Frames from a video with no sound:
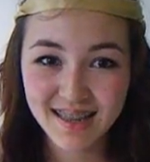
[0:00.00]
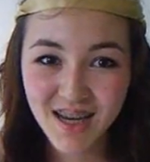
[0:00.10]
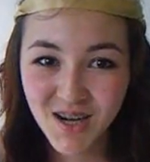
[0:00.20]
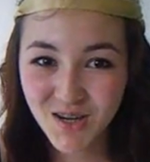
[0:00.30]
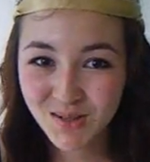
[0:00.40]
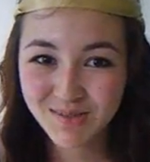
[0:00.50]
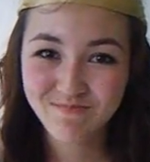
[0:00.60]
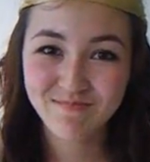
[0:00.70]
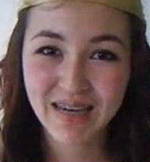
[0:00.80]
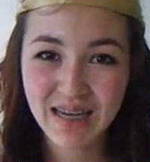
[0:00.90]
Hello,
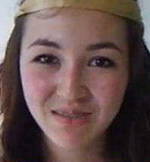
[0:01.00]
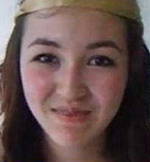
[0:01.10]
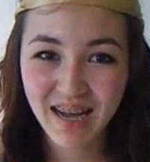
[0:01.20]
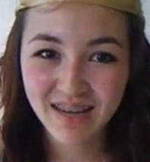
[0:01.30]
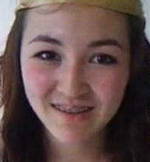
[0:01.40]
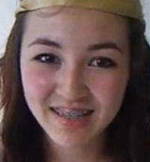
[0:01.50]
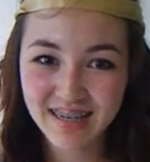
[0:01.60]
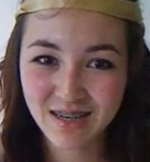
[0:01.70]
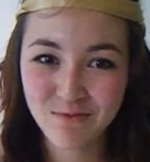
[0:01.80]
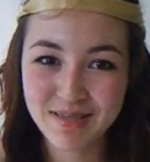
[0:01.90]
I'm
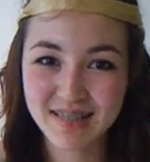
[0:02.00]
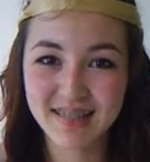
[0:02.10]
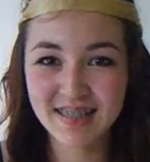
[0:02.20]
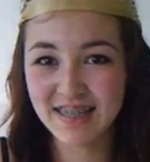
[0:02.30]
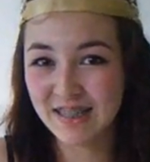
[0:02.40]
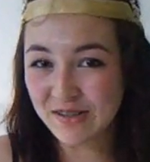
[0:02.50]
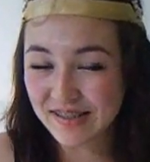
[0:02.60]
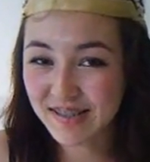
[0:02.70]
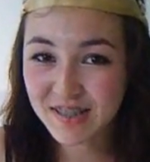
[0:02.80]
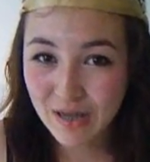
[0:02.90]
Irene of Byzantine. You
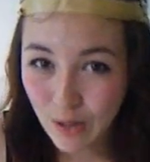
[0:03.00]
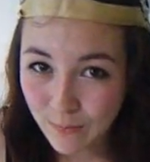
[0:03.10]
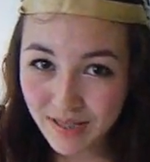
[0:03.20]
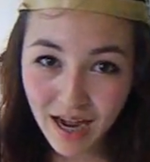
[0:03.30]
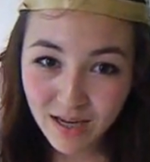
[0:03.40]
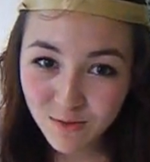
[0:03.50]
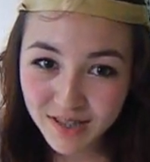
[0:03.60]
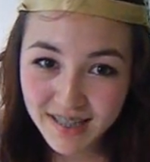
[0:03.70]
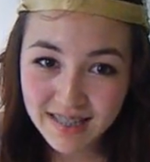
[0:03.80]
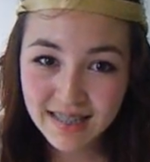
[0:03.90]
can just call me
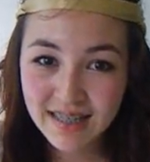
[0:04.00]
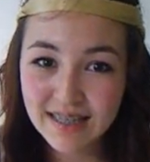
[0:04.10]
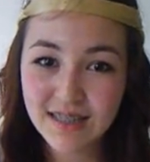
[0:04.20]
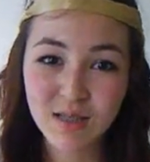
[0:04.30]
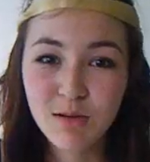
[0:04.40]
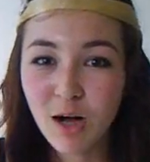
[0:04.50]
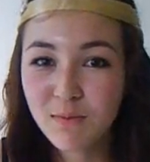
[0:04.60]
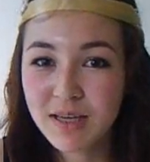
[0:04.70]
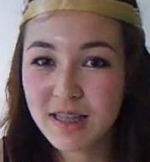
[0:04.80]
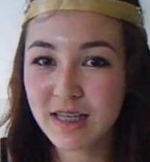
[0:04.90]
Irene. Some
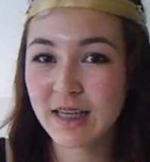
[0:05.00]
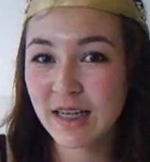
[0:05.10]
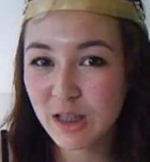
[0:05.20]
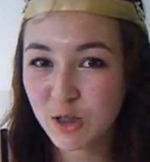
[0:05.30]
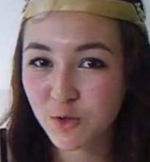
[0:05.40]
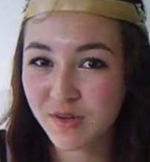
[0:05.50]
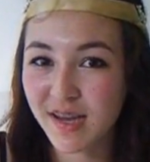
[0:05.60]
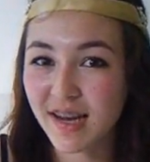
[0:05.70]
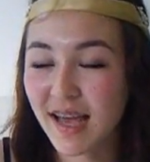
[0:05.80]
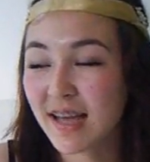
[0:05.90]
call me the Killer
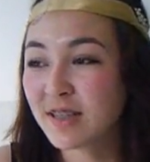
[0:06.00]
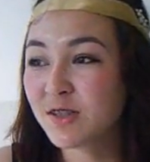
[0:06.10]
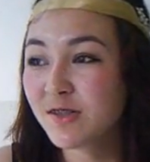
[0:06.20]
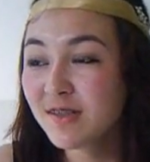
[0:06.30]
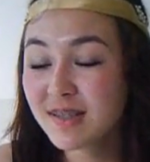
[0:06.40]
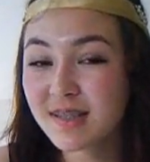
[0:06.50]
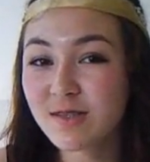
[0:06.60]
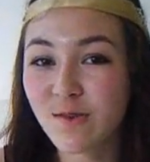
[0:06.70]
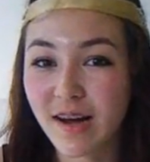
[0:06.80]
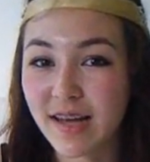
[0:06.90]
Queen, and you'll
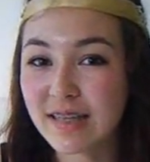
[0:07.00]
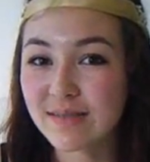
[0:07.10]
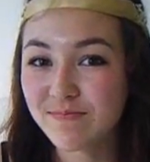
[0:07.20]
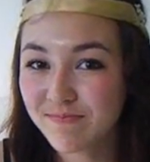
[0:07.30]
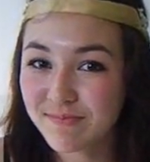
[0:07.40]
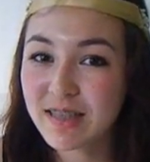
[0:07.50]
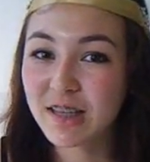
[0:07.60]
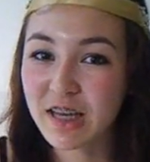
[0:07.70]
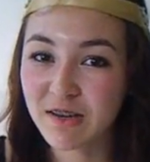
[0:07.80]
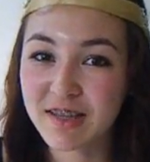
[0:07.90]
see why
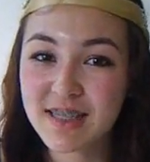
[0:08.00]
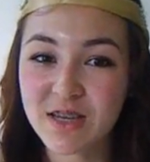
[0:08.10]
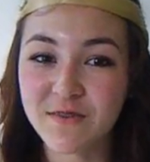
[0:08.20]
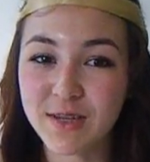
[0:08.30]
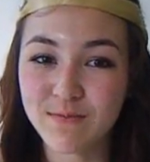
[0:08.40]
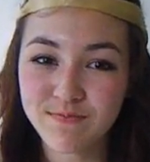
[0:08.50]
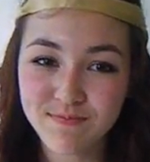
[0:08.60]
later in this interview.